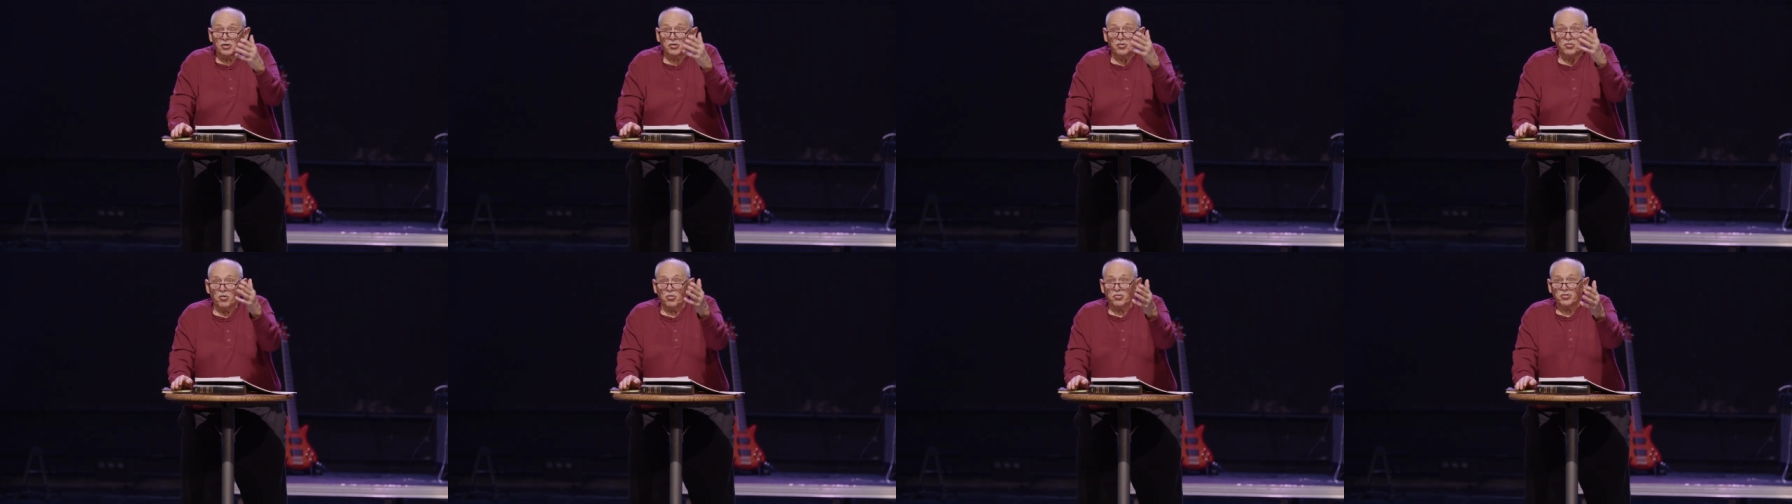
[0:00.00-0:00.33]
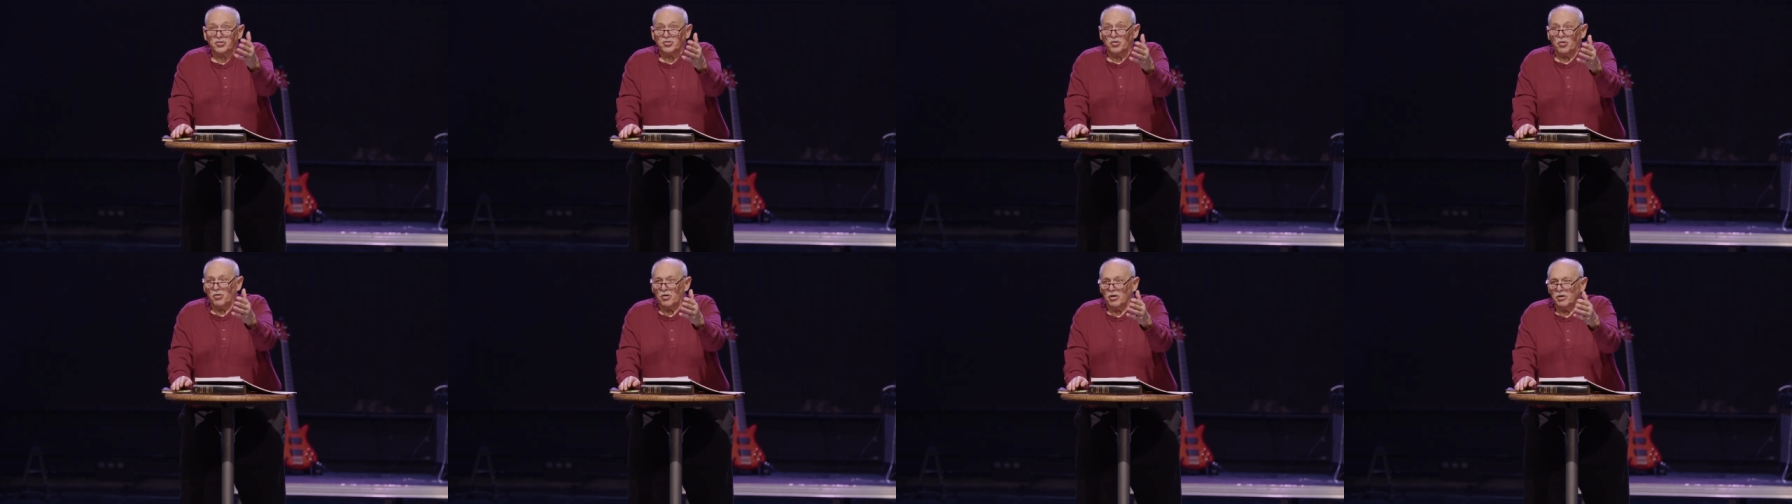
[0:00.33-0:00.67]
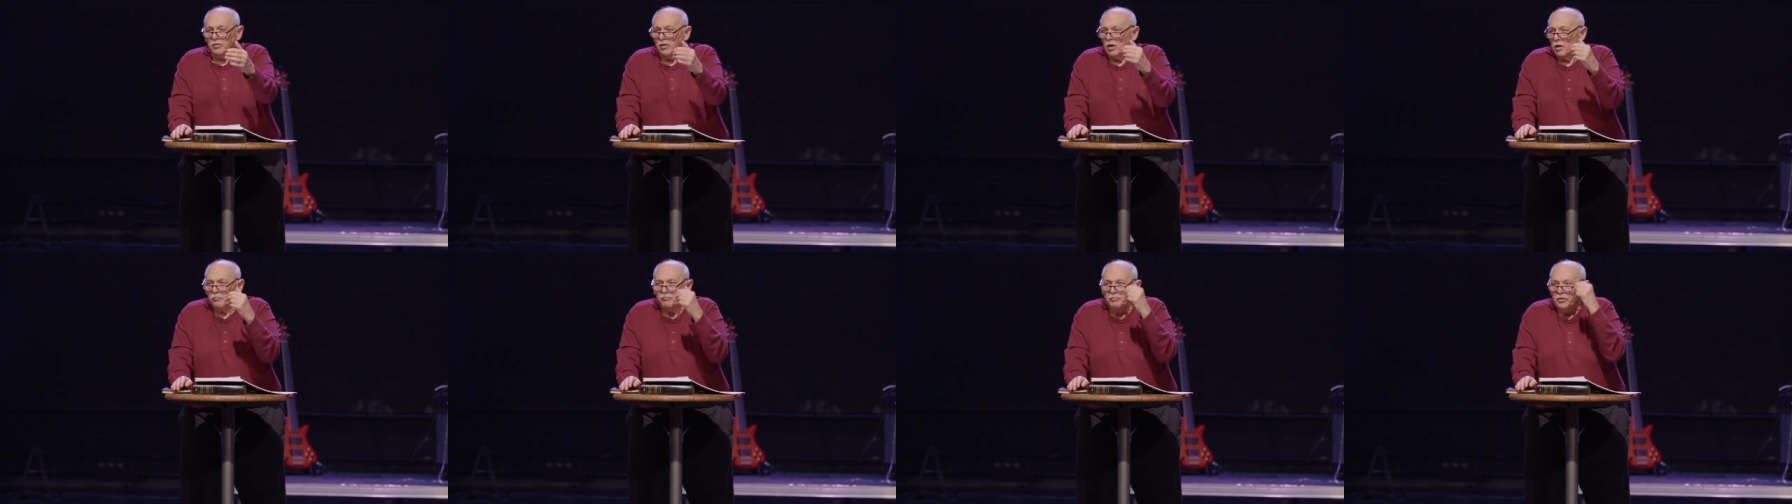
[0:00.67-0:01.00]
grow
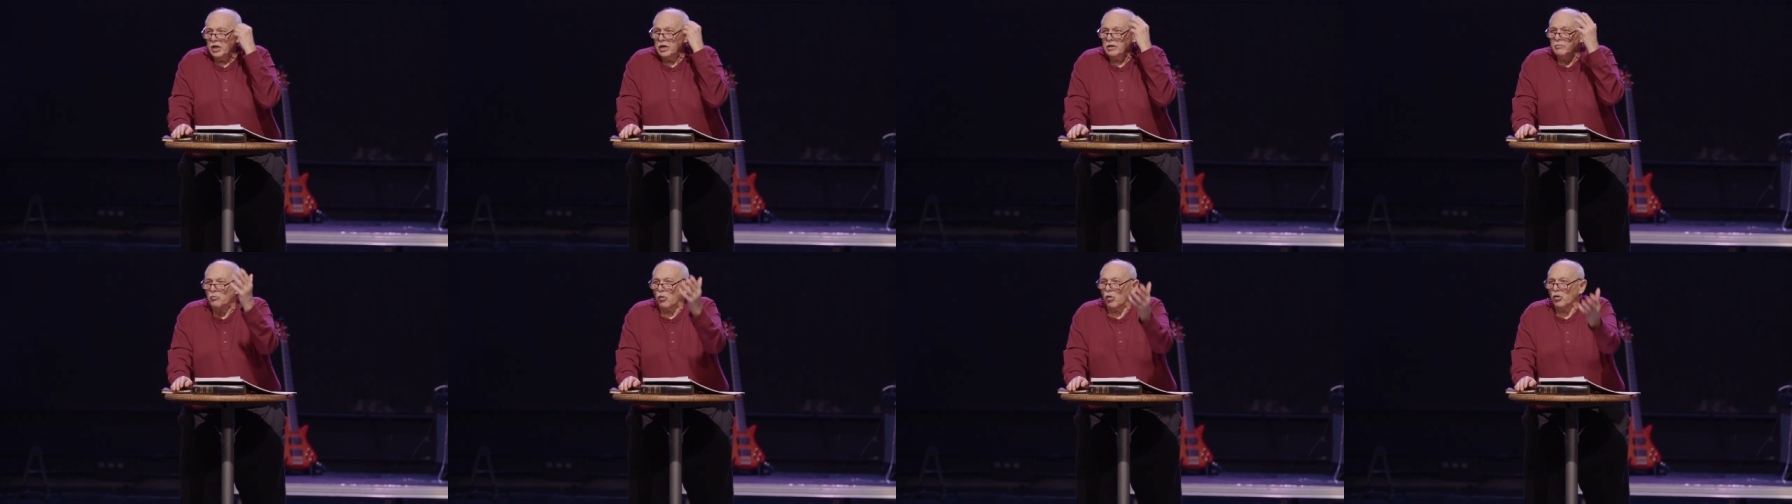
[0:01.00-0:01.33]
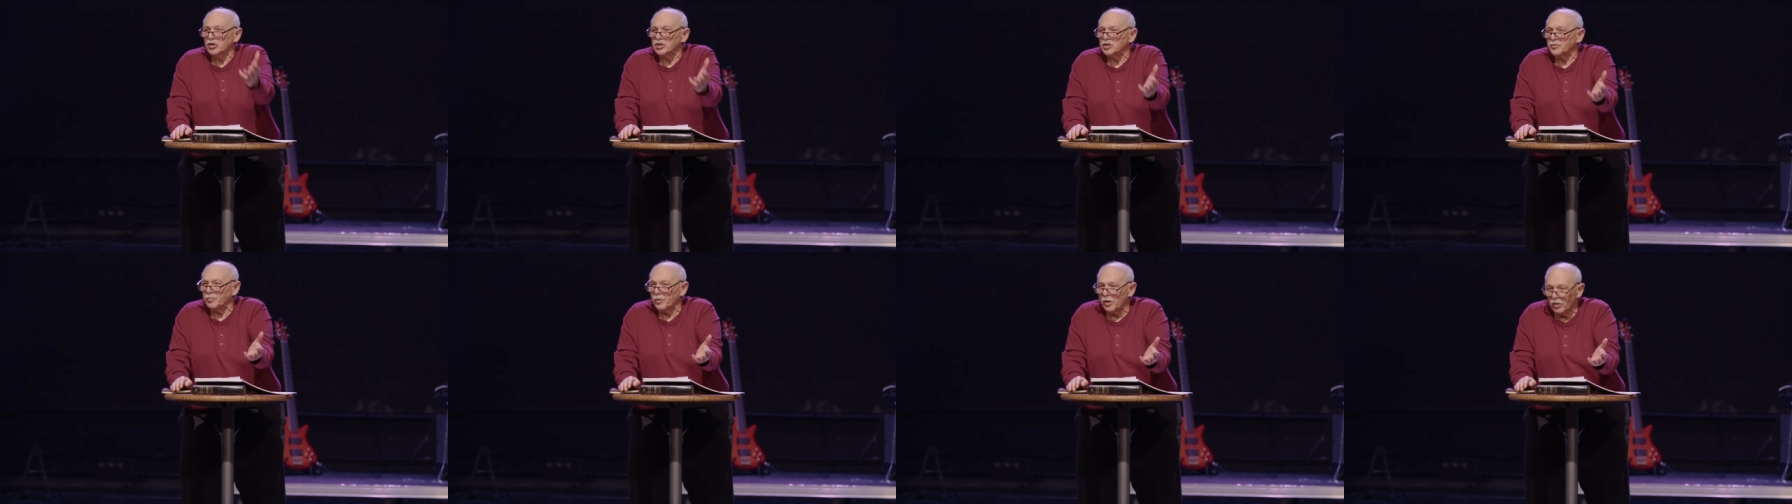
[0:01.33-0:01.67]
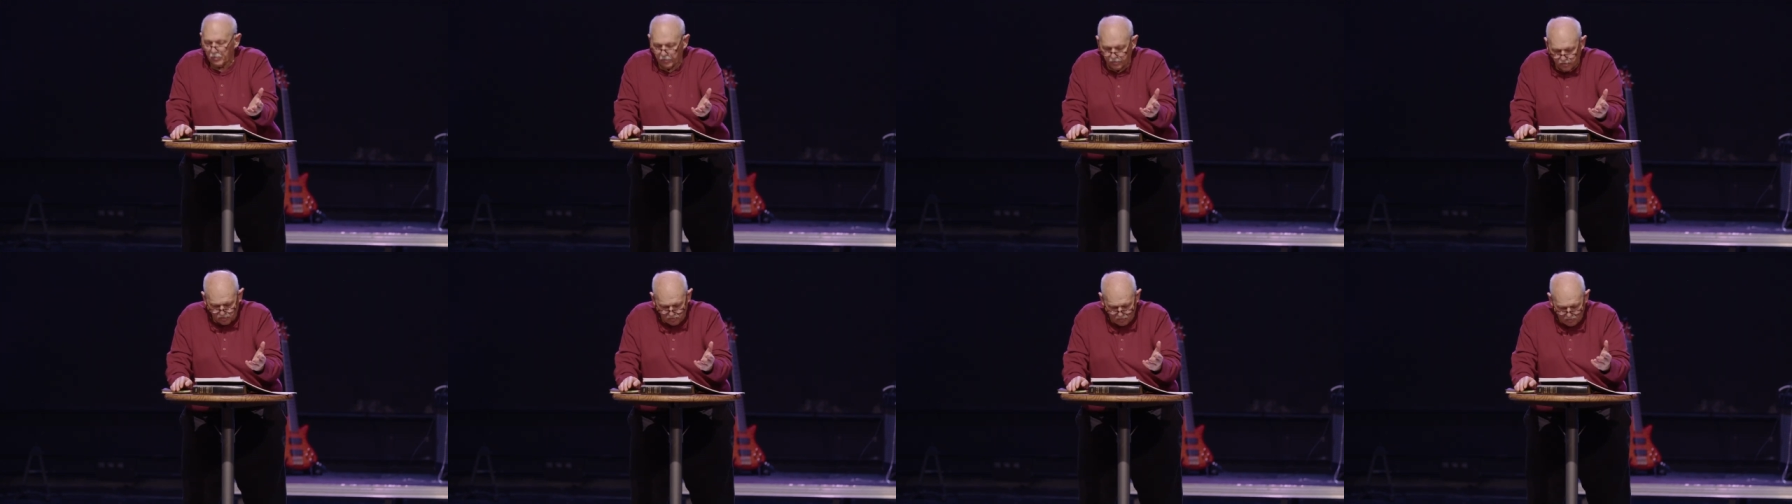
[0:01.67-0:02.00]
toward, being more
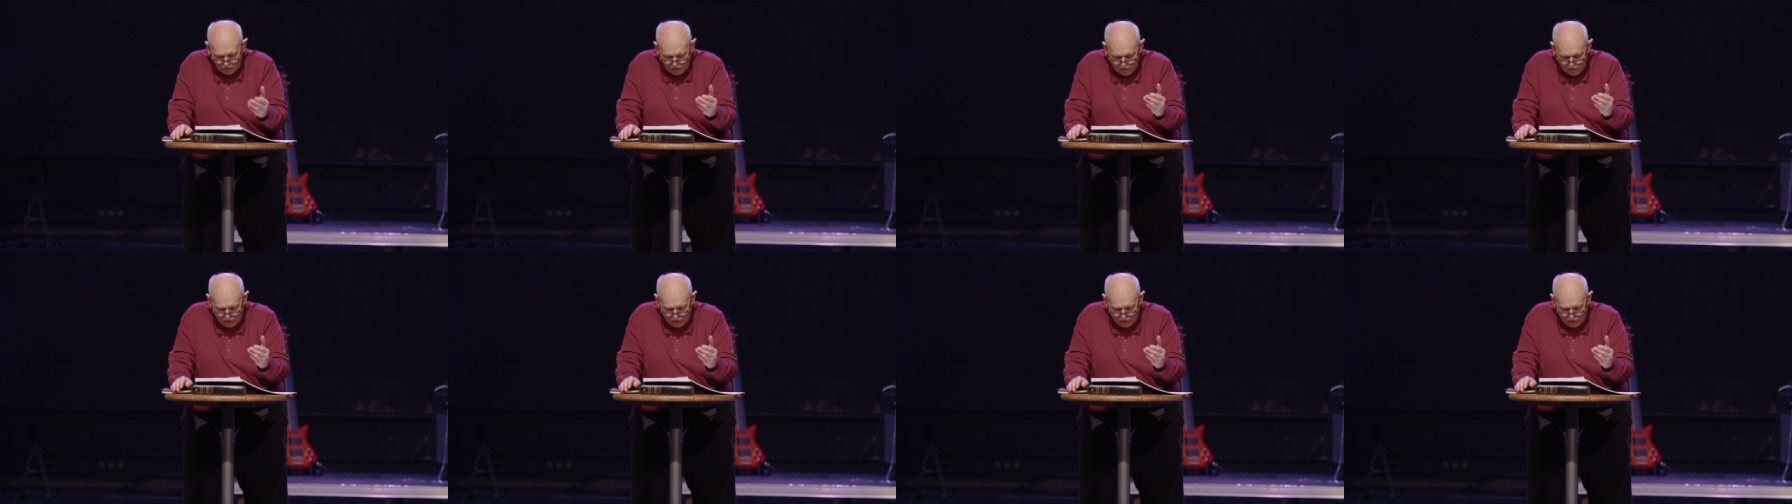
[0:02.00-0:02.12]
spiritual,